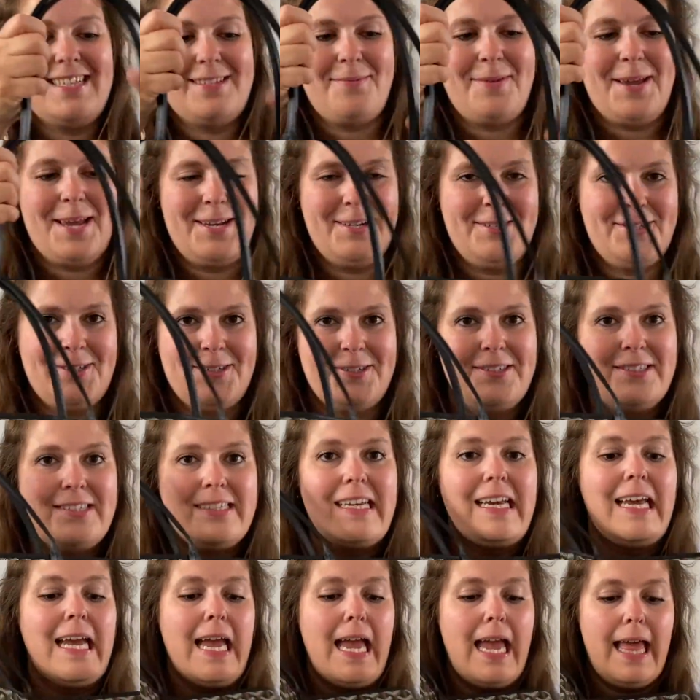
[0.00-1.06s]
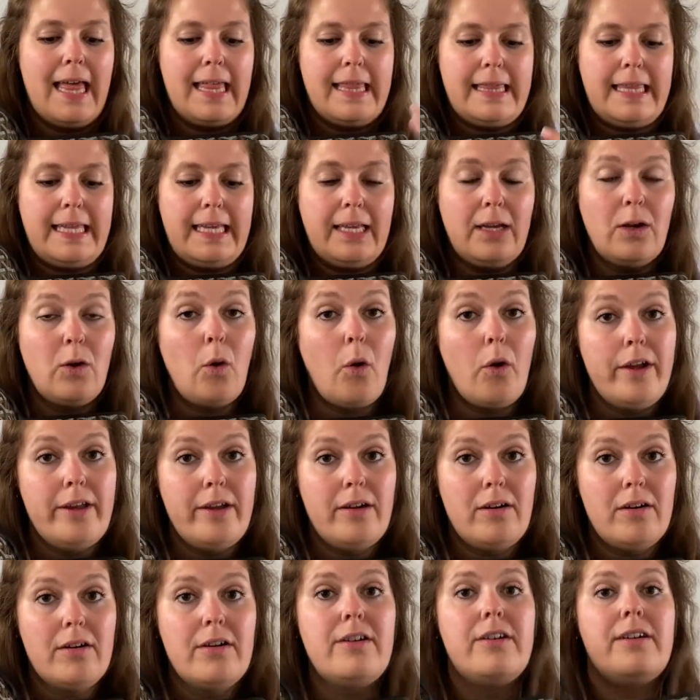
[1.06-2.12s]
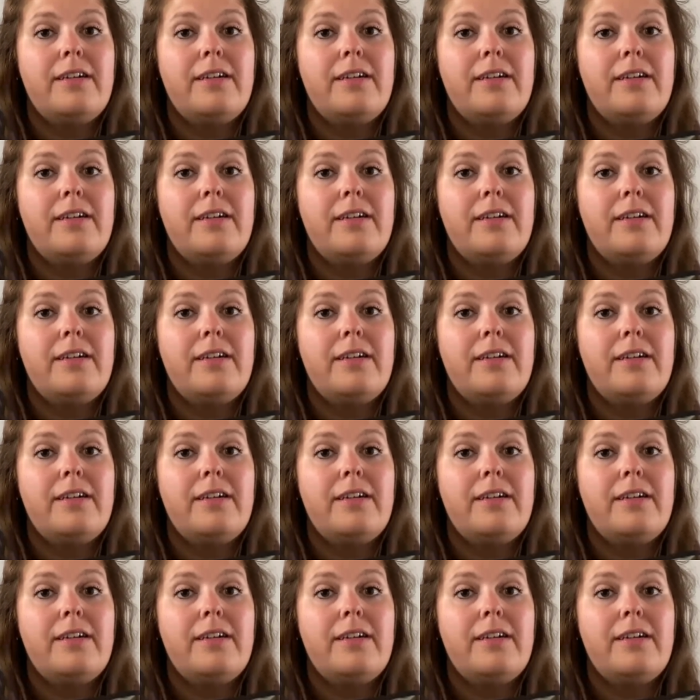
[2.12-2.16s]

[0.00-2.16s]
mentioned, the Goyard